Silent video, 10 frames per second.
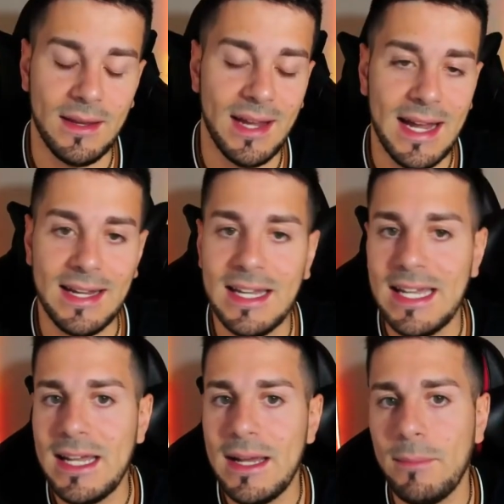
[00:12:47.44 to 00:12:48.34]
And
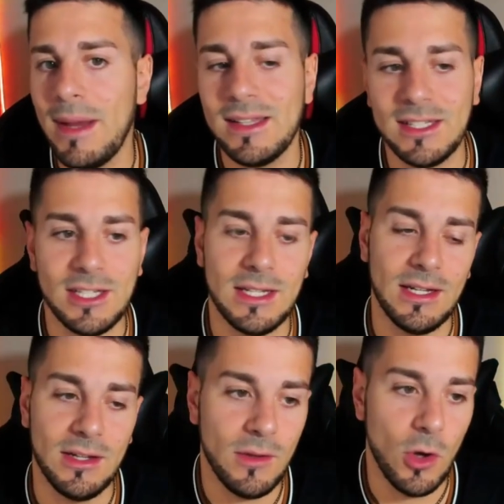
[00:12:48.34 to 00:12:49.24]
here,
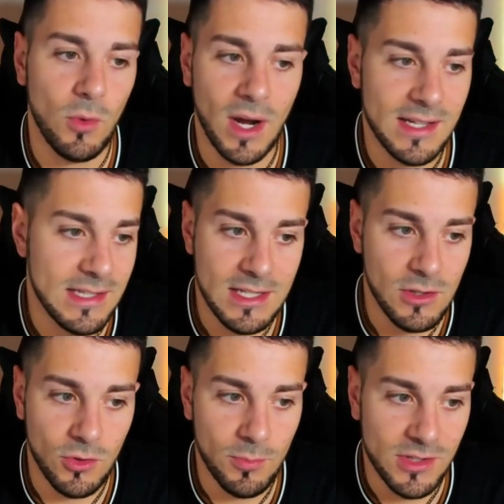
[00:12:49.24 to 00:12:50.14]
basically, white is in a
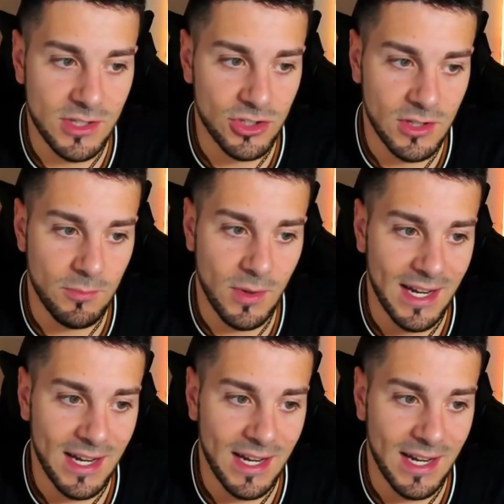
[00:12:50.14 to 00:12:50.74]
good position with